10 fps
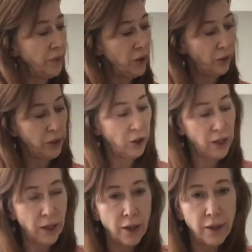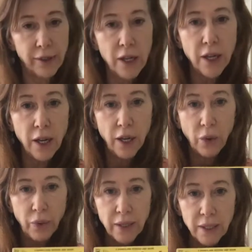So if we look at the cover,
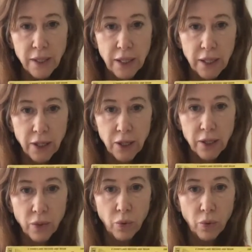we can see there's